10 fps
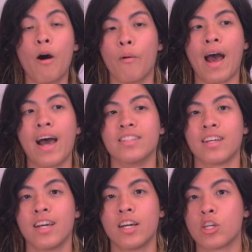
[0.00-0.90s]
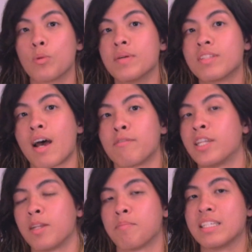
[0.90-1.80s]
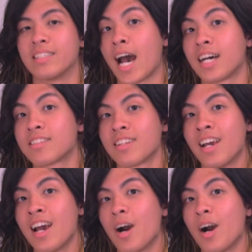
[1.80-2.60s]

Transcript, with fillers: Oh, and humans have deadbeat dads?